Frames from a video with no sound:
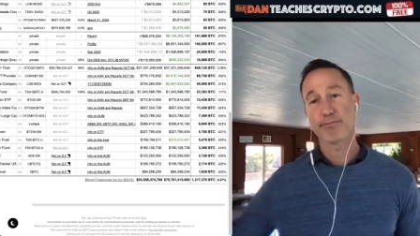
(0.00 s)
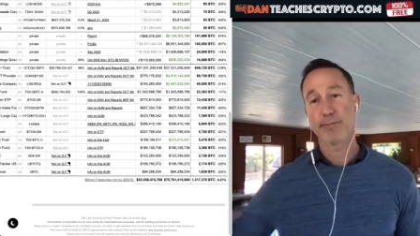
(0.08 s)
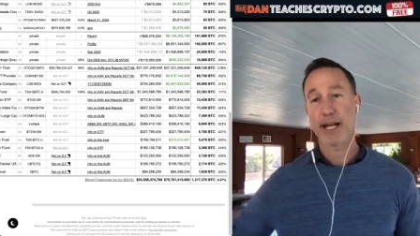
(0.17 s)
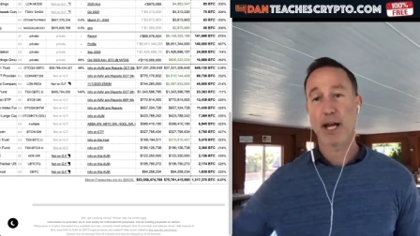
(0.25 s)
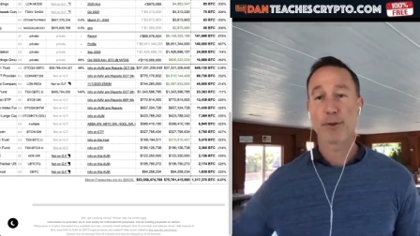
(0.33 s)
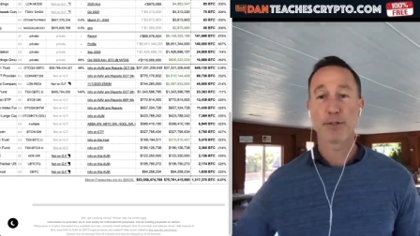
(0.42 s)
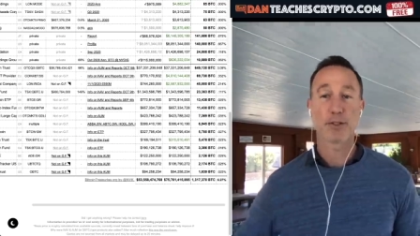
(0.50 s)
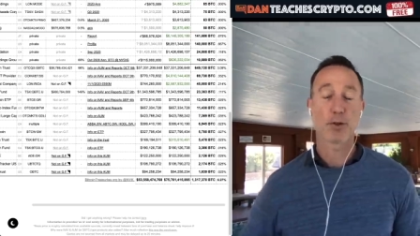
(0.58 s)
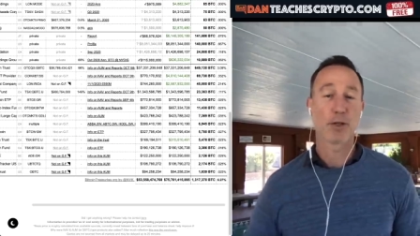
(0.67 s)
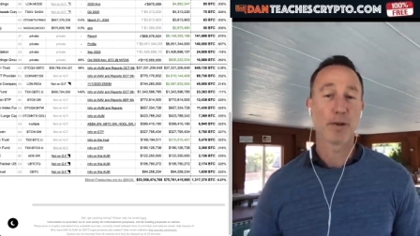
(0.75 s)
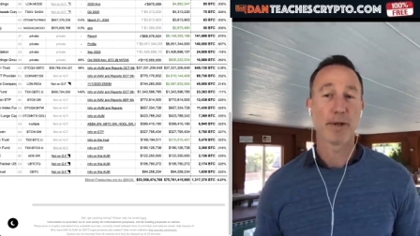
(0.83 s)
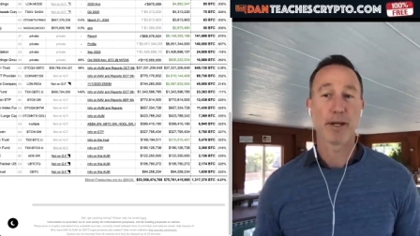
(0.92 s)
My house is
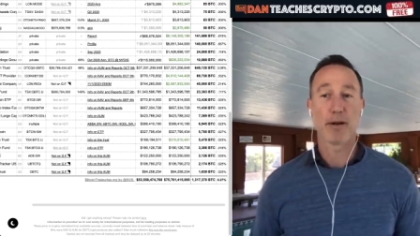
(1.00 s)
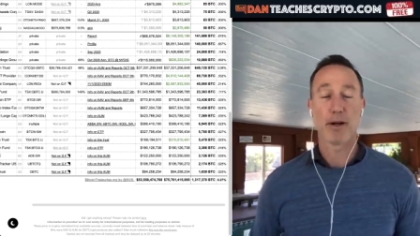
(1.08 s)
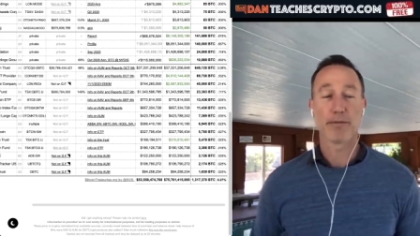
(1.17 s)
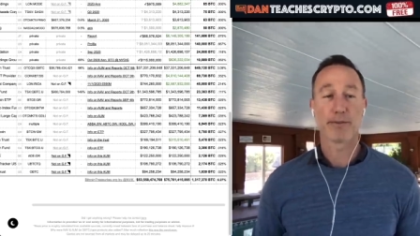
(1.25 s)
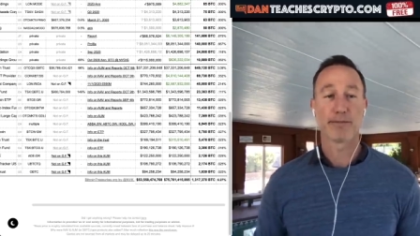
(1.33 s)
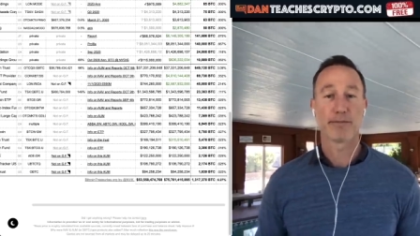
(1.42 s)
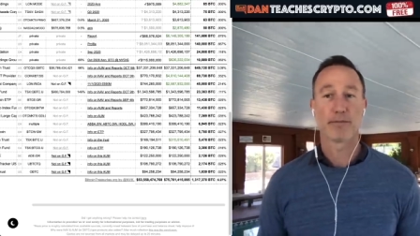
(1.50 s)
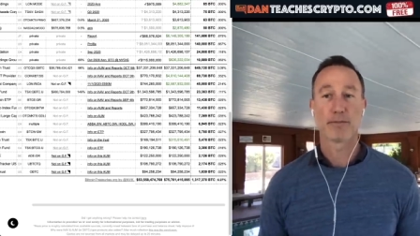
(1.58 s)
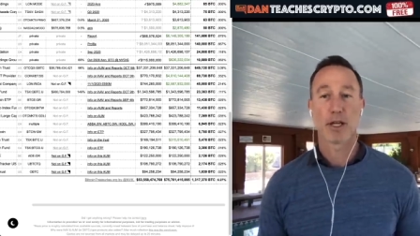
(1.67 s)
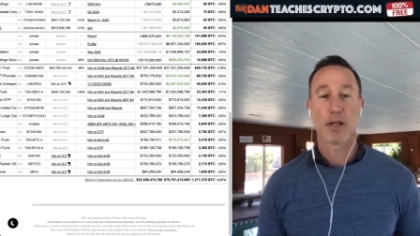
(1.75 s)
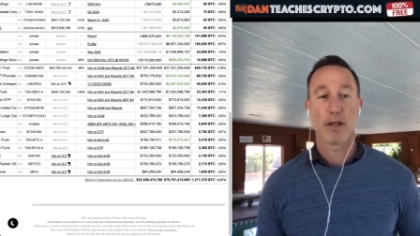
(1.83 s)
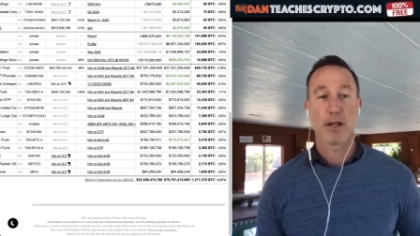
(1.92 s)
totally paid off.
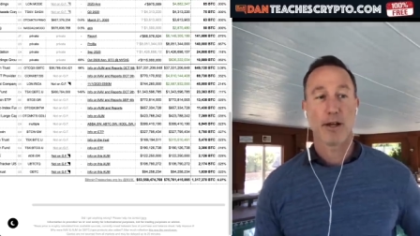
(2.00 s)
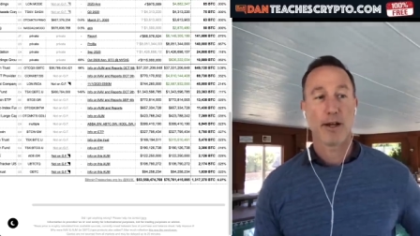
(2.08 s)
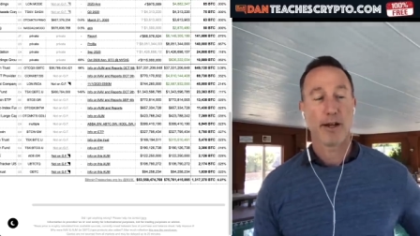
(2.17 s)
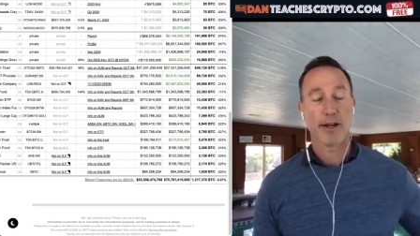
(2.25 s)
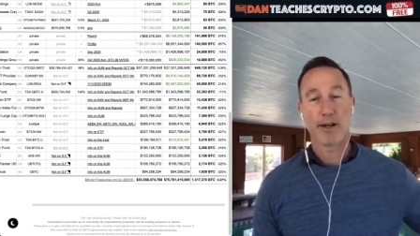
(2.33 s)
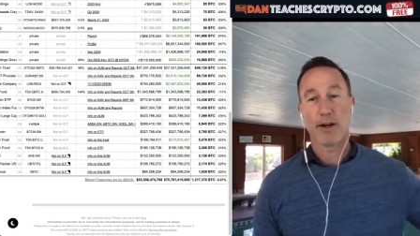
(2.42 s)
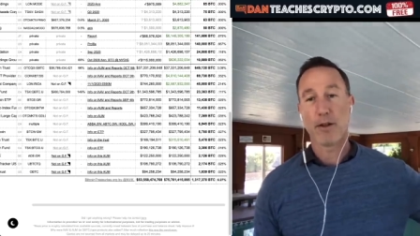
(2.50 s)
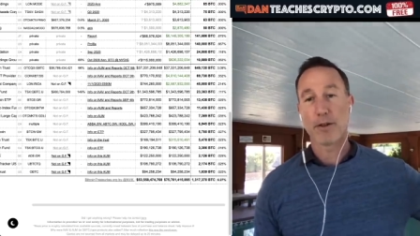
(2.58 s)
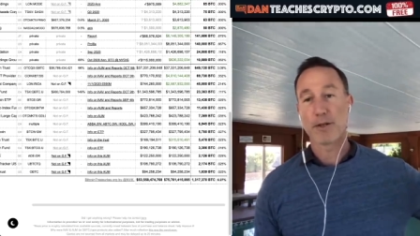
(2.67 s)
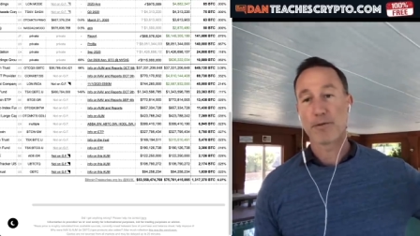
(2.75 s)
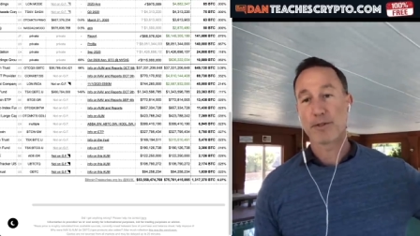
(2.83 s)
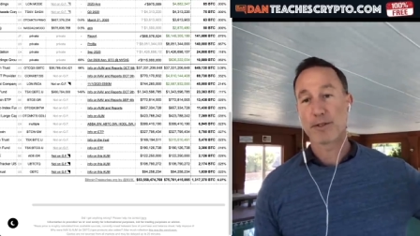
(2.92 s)
Uh, all
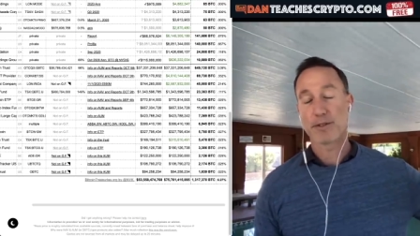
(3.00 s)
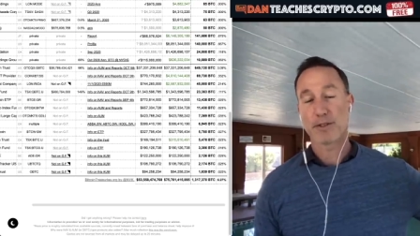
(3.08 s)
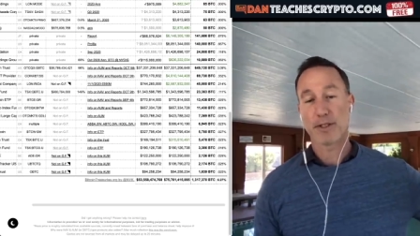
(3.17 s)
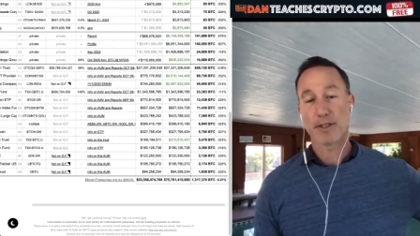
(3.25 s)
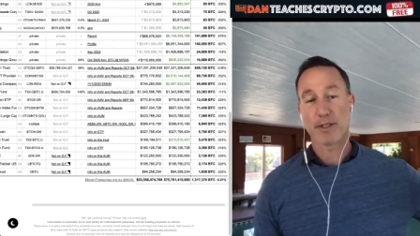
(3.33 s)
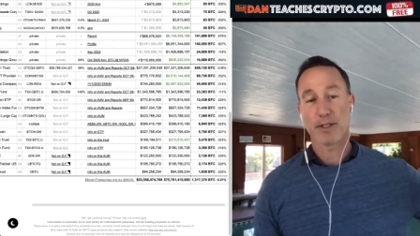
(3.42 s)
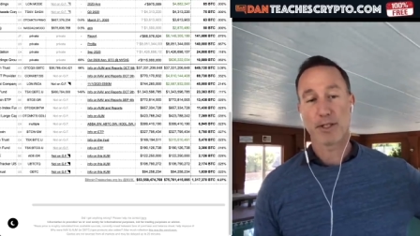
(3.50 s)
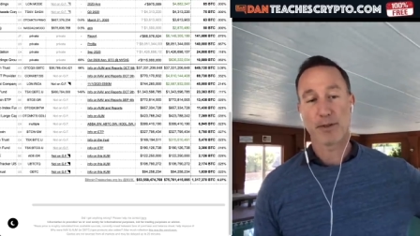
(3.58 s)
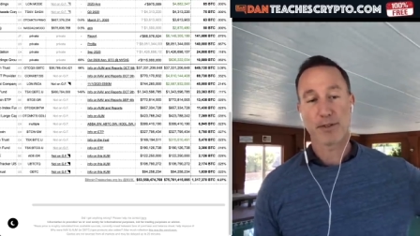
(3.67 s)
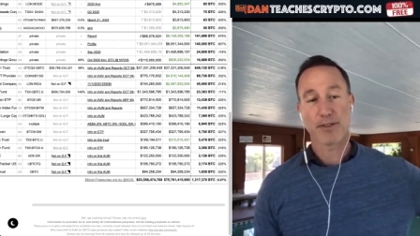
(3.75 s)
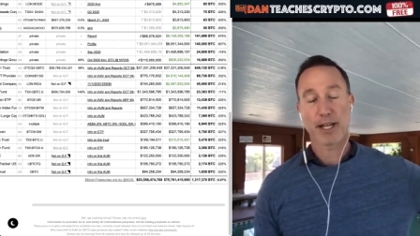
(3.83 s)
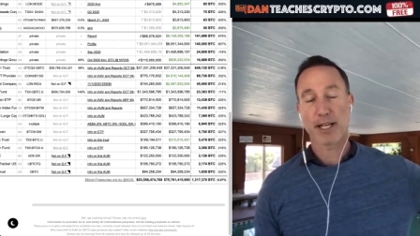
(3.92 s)
the different, uh, you
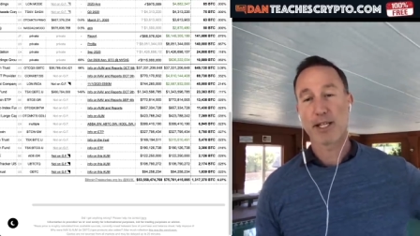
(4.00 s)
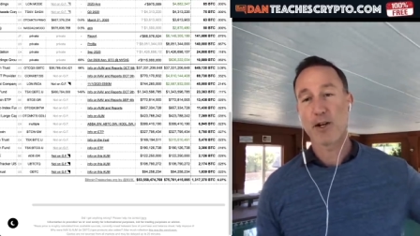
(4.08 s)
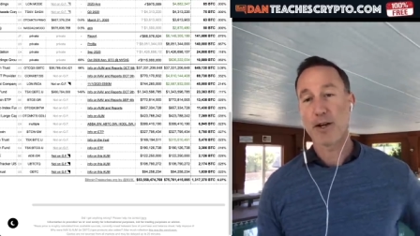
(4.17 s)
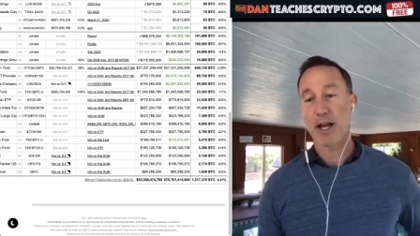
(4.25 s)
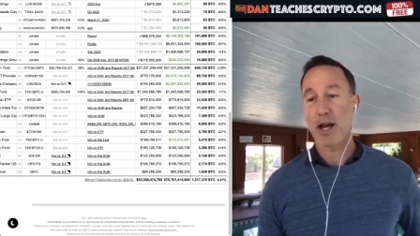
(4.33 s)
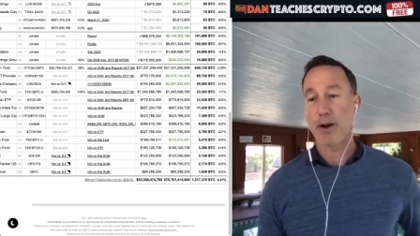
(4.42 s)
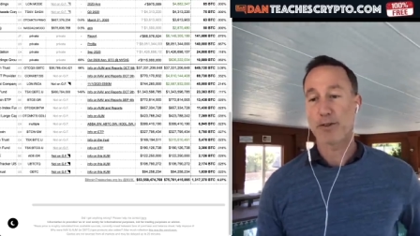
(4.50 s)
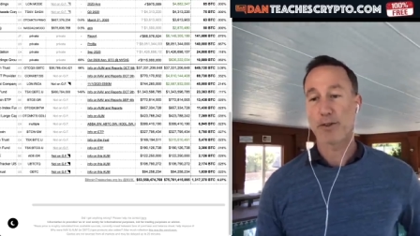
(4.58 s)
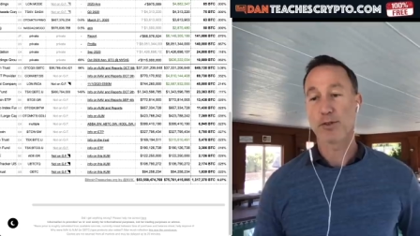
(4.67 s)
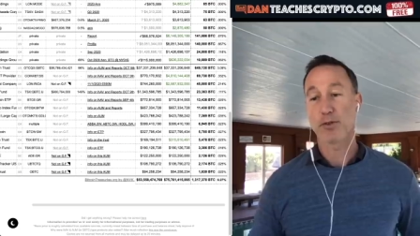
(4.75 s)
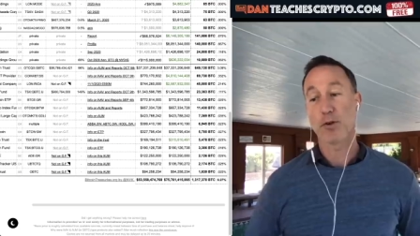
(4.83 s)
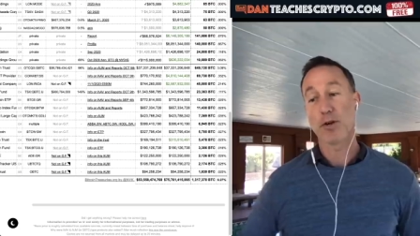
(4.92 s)
know, secondary
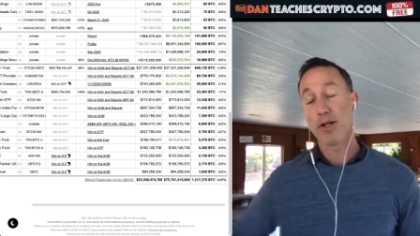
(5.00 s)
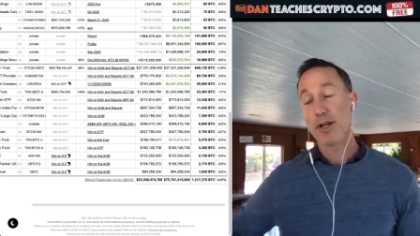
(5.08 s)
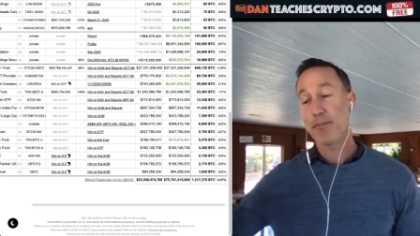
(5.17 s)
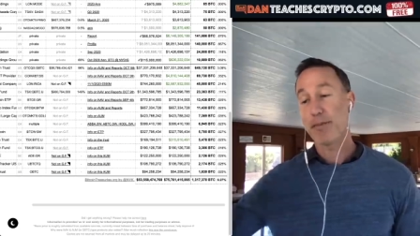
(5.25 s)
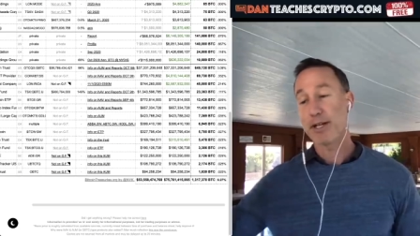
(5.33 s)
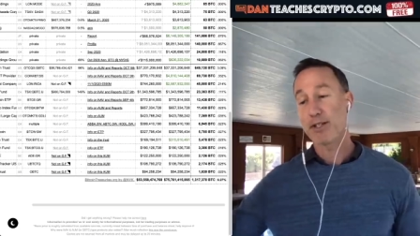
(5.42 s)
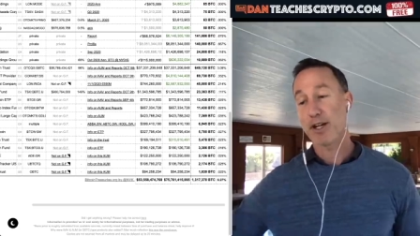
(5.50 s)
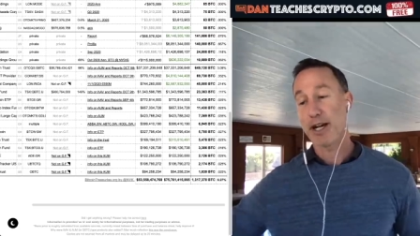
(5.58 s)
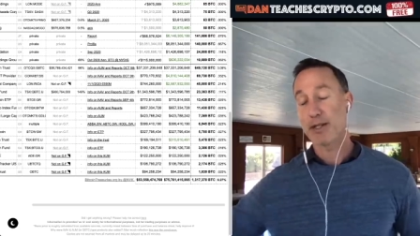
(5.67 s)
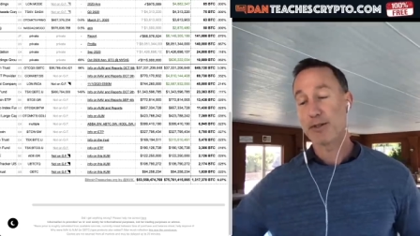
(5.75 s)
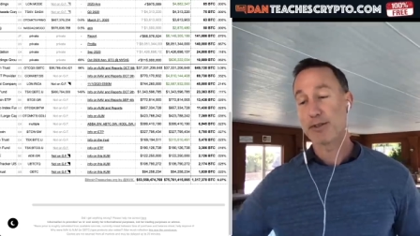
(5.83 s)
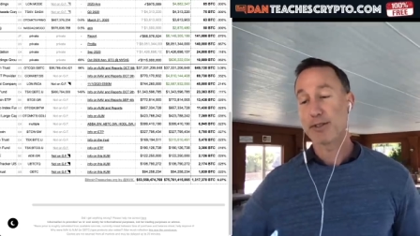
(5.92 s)
houses or my
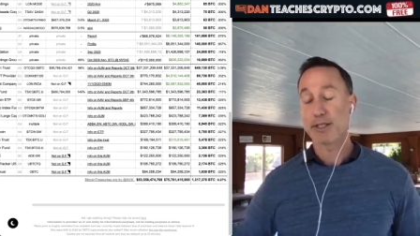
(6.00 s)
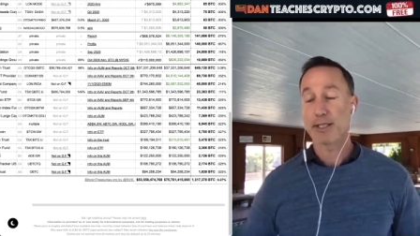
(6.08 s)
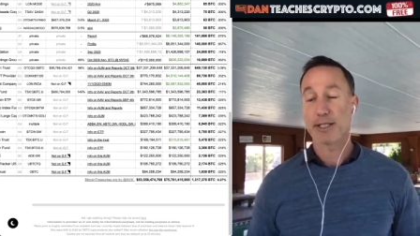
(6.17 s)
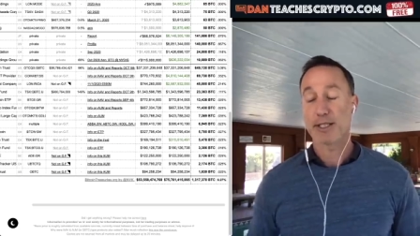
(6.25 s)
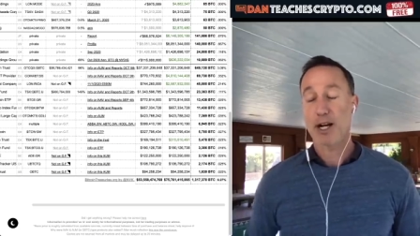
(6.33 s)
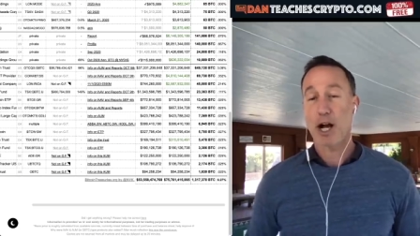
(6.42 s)
child's uh,